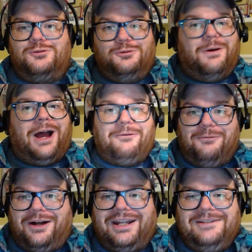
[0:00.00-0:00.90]
Do I
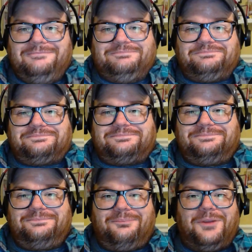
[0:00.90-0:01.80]
want it?
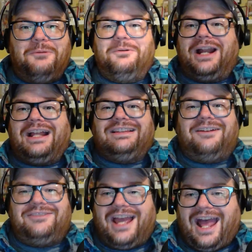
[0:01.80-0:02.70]
Would I
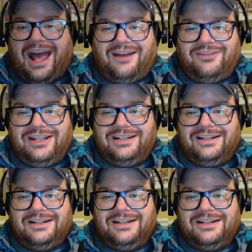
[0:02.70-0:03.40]
love to have it?